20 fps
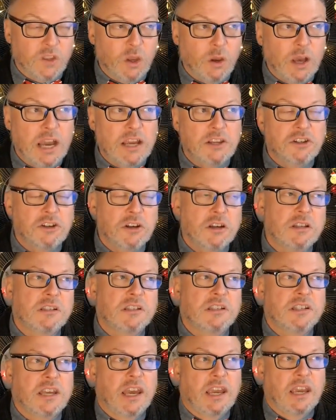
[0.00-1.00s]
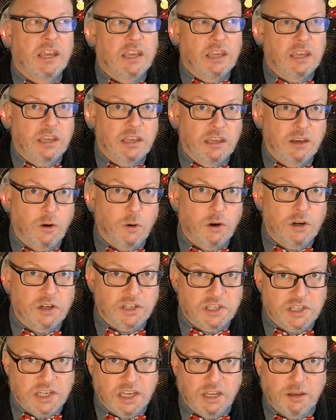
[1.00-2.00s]
I shouldn't say he or
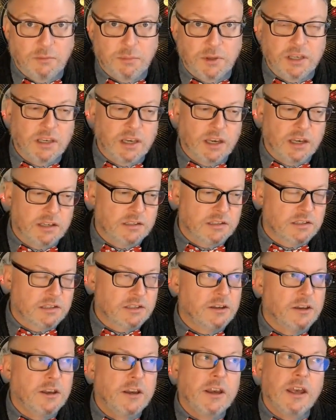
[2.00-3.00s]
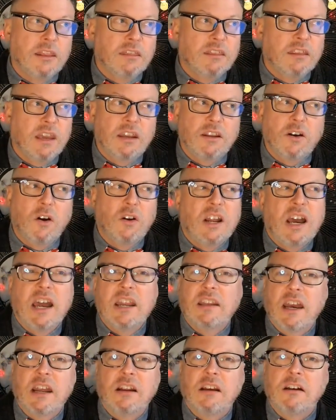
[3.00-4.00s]
she because they don't
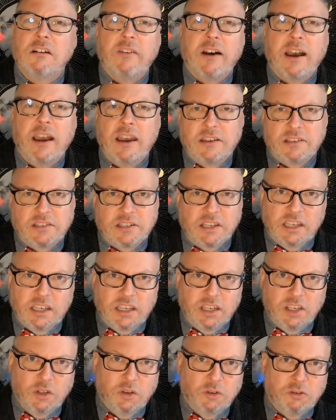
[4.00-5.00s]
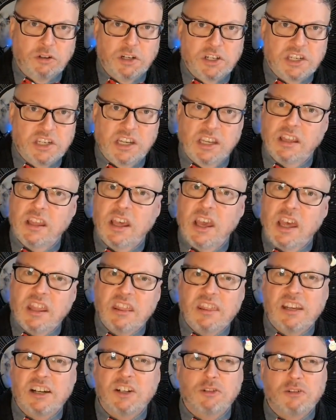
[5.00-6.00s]
identify as a he or a she.
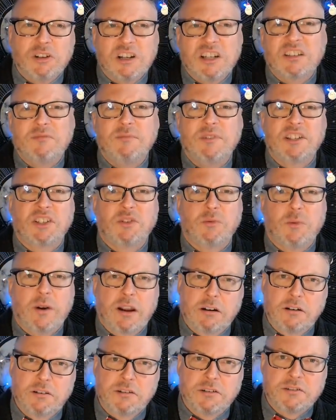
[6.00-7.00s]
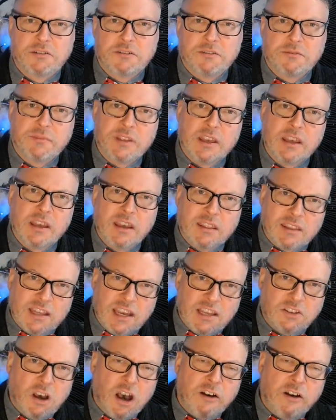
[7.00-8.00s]
They're Christmas sweaters.
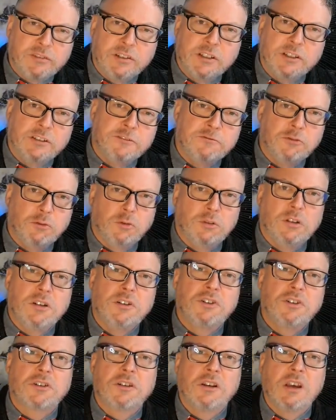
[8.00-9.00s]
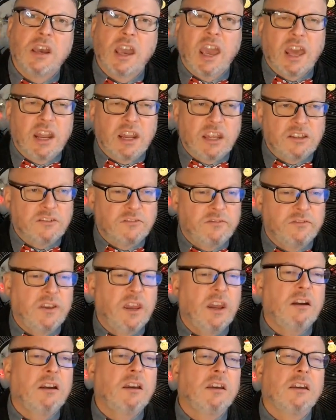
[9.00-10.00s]
That's awfully foolish, and it's
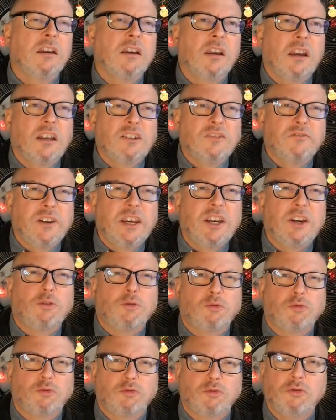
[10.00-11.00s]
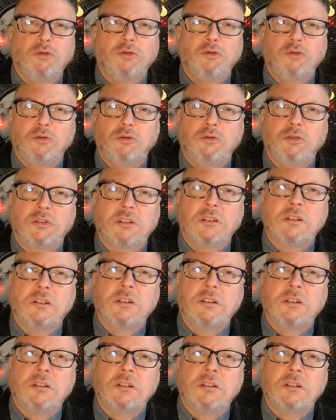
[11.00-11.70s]
very rude